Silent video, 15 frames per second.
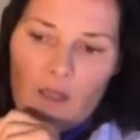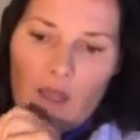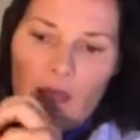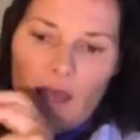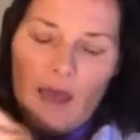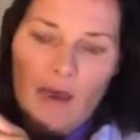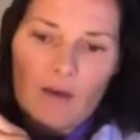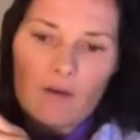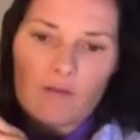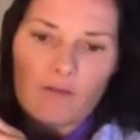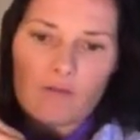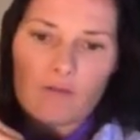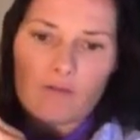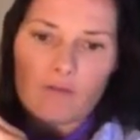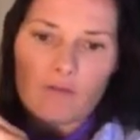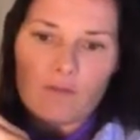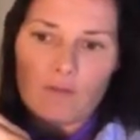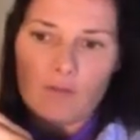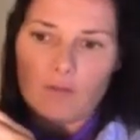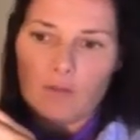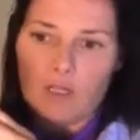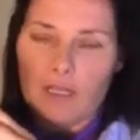have
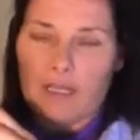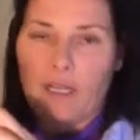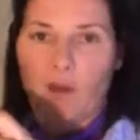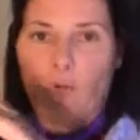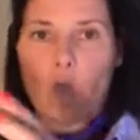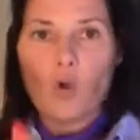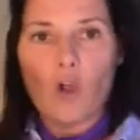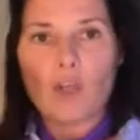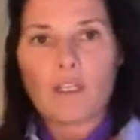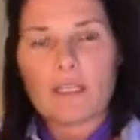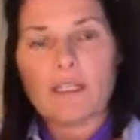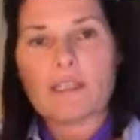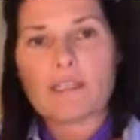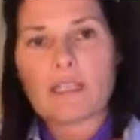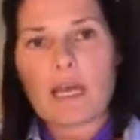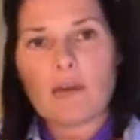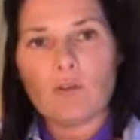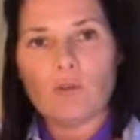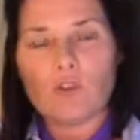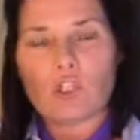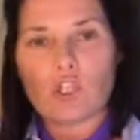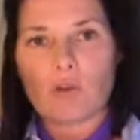like a working
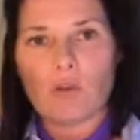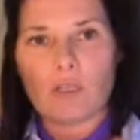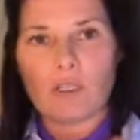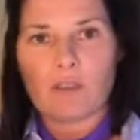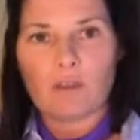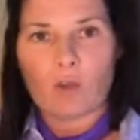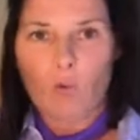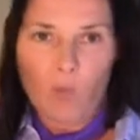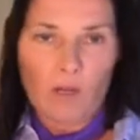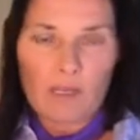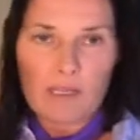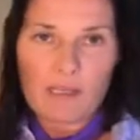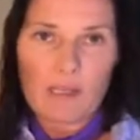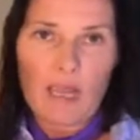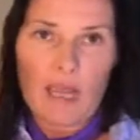saddle during the week